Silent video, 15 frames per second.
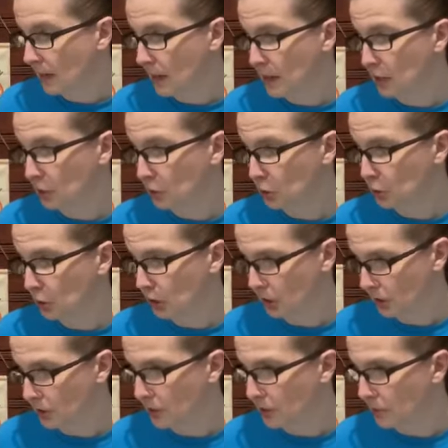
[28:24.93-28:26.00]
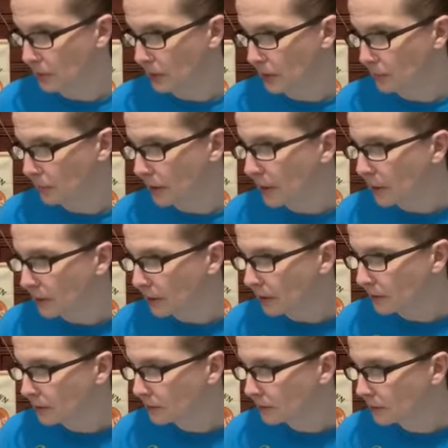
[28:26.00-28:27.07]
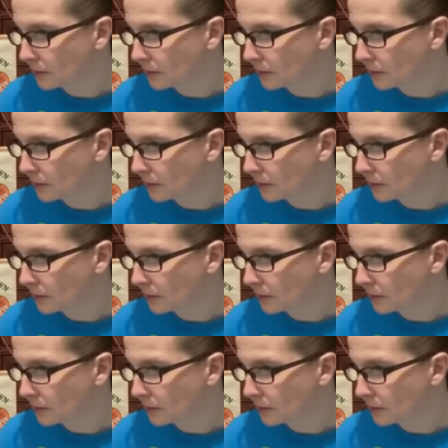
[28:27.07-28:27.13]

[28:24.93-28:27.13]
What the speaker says: I don't look clear, but I'm there.